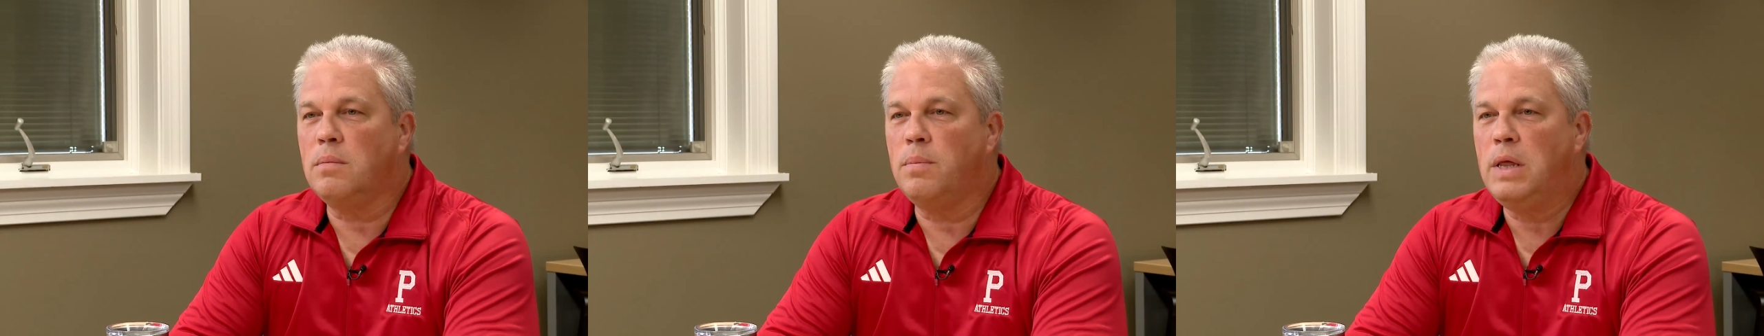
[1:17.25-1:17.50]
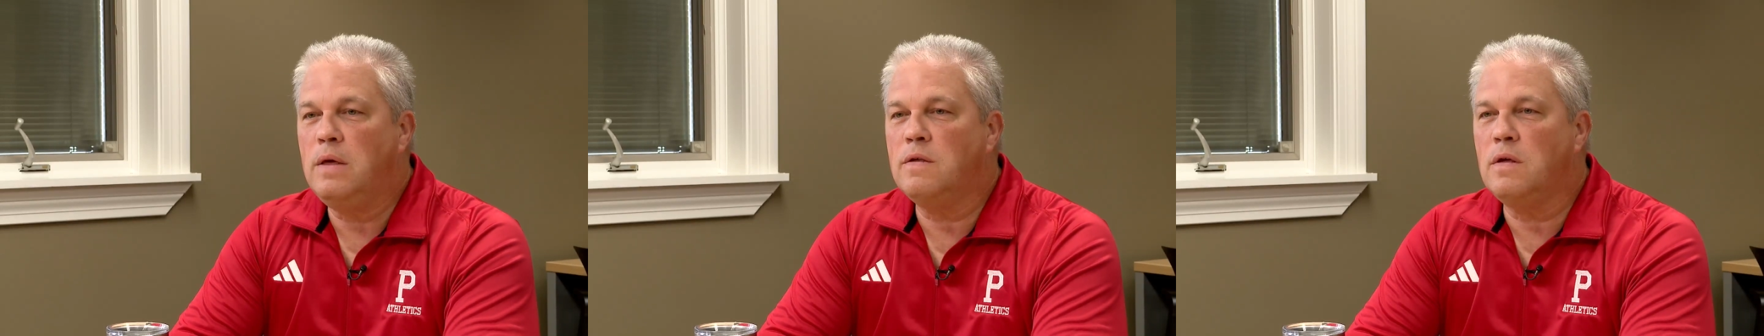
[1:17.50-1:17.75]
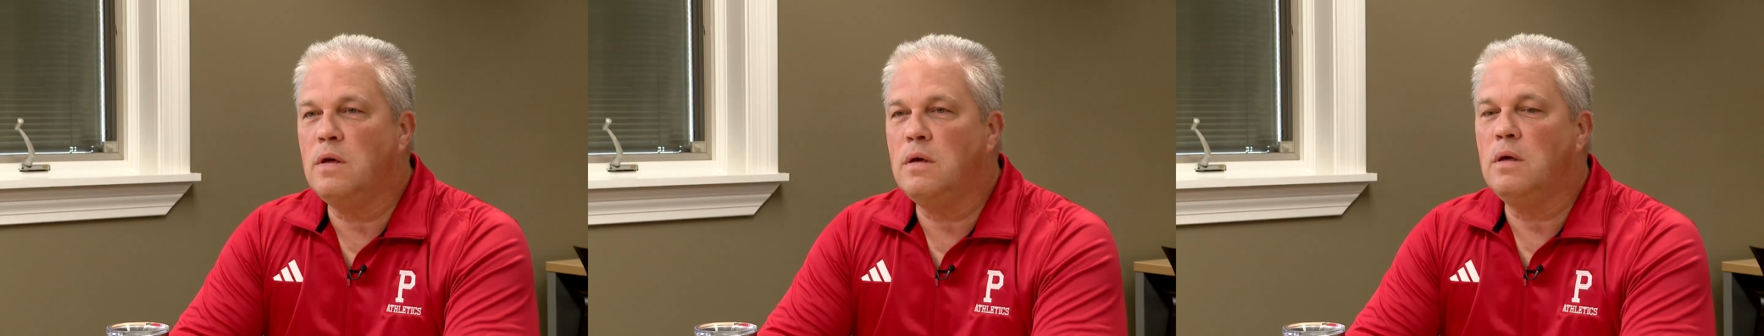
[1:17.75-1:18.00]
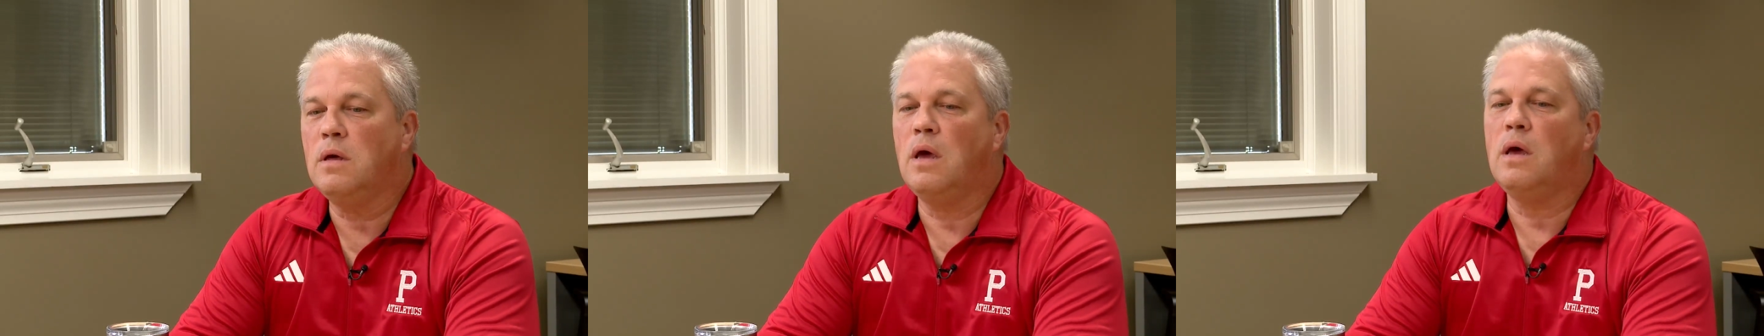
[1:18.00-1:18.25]

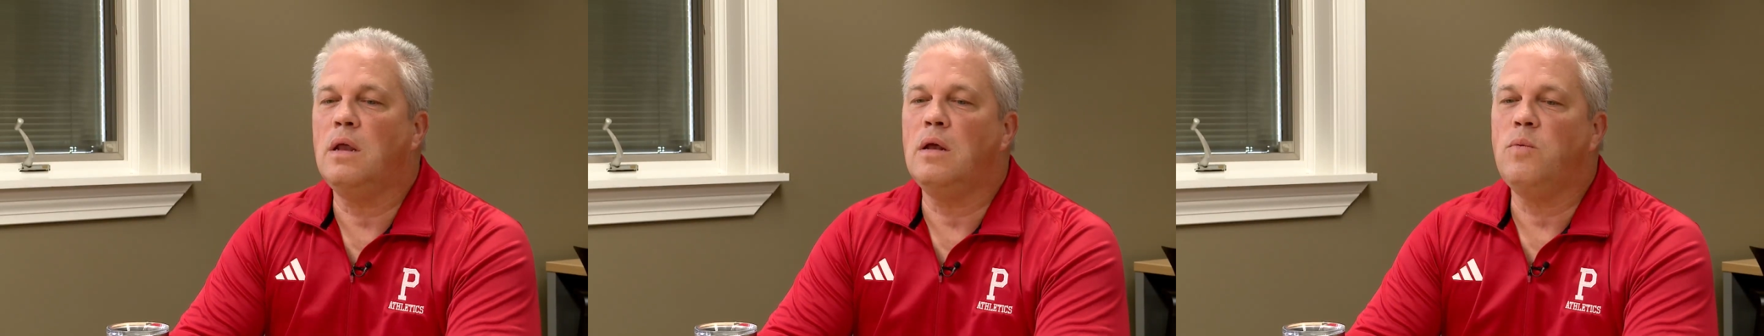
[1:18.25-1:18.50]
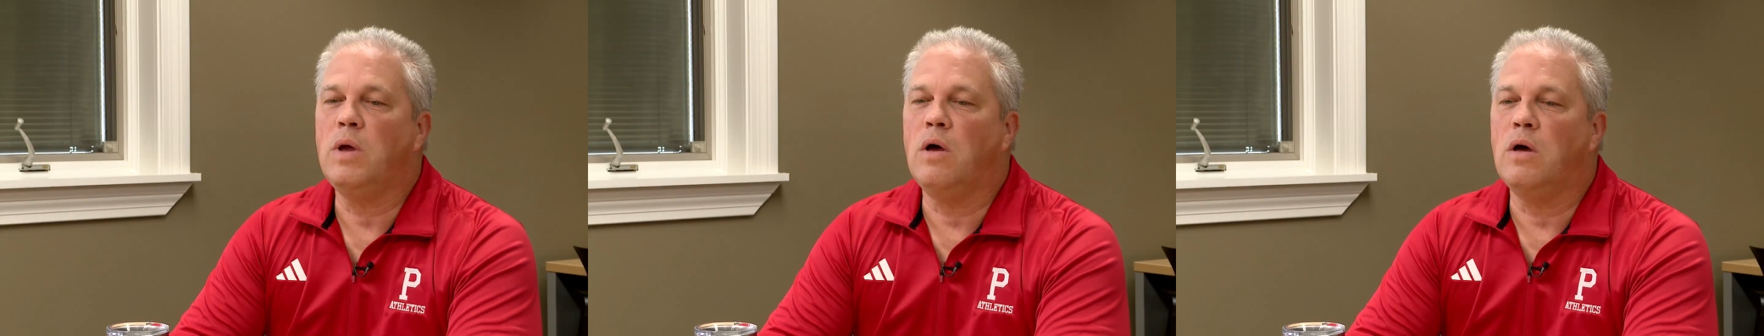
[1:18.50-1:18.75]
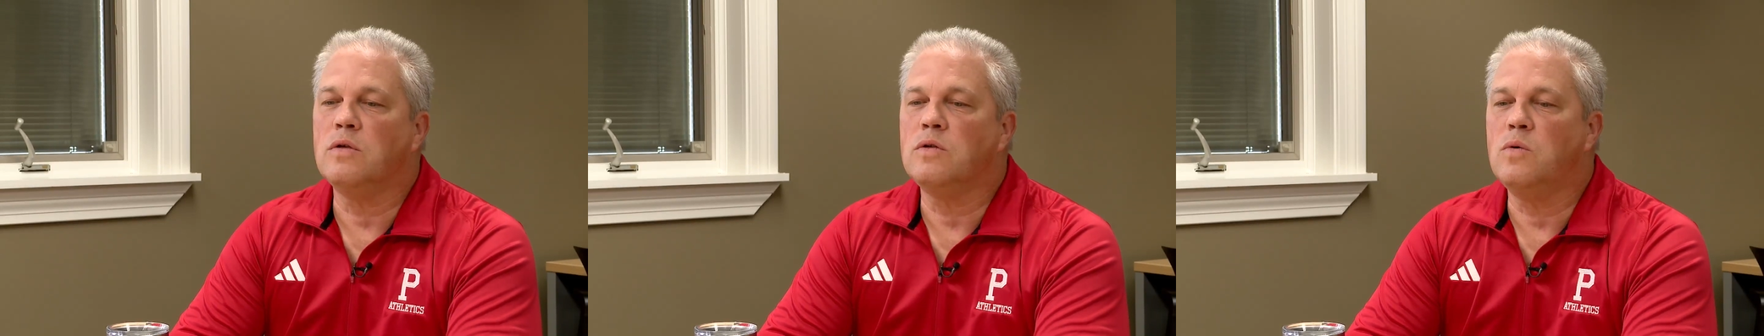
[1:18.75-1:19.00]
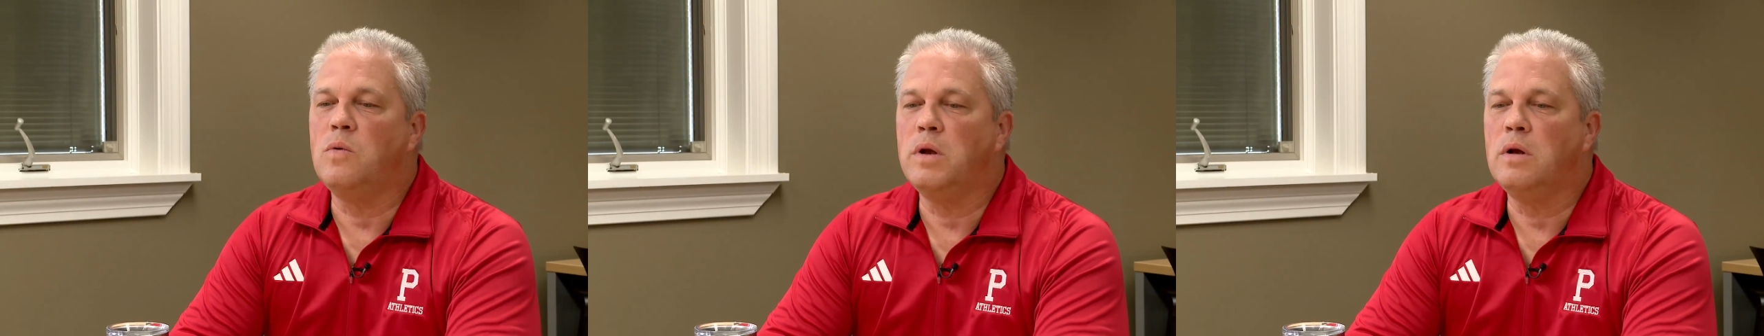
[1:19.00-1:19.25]
pleasing, and then we
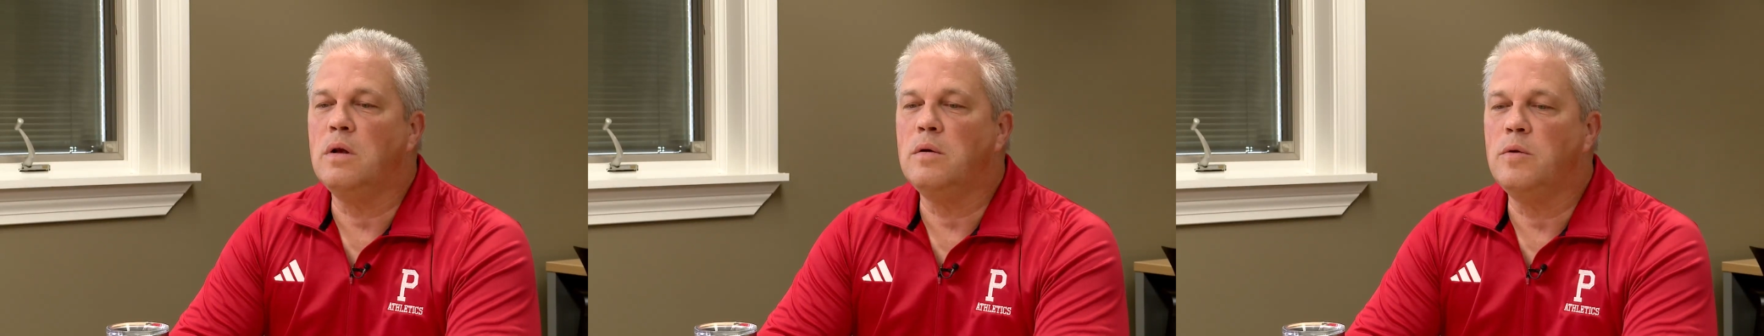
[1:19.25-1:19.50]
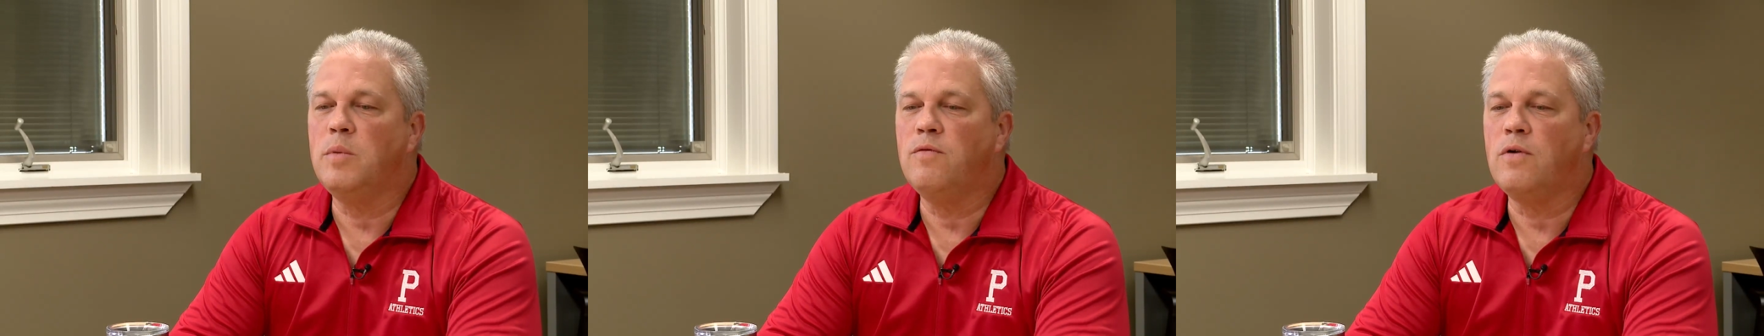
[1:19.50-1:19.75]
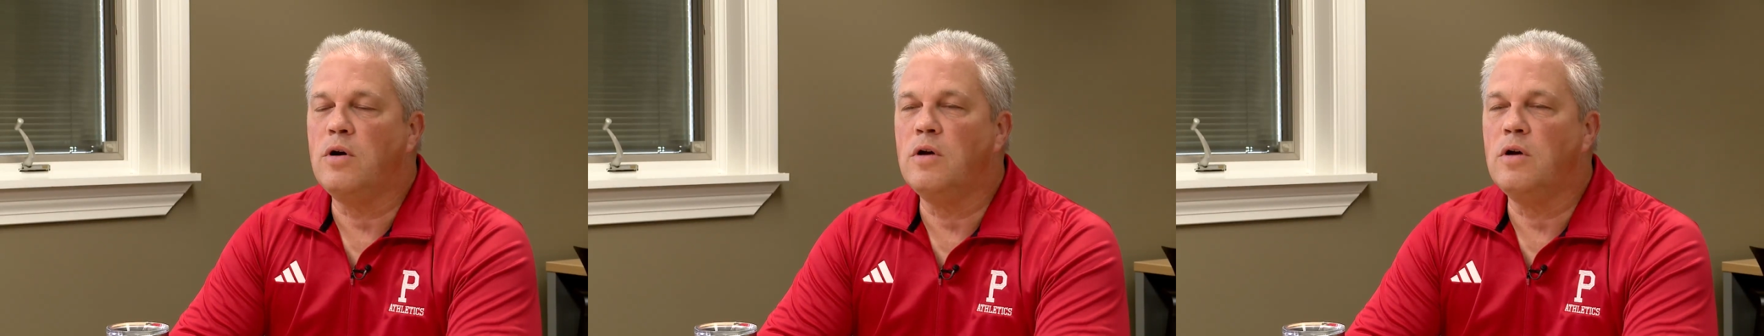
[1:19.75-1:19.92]
also wanted it to be very